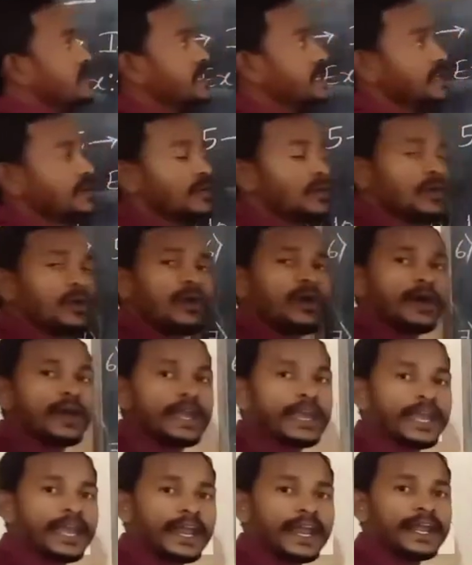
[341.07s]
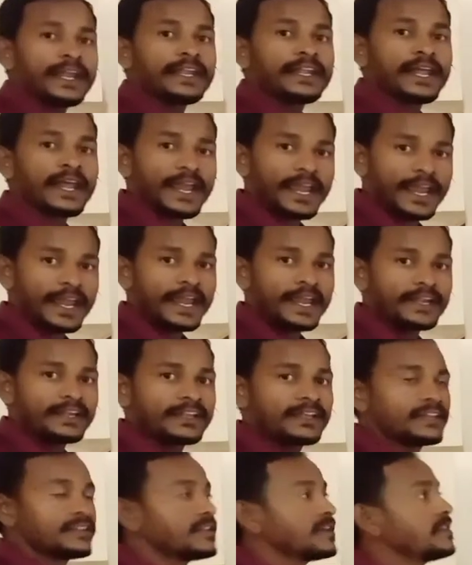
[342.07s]
0, 8,
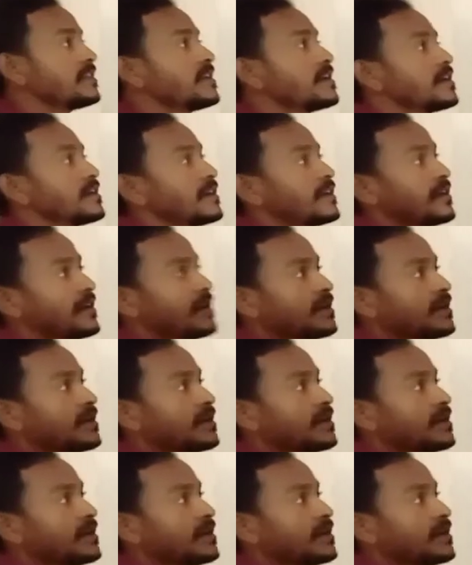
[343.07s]
8. Then the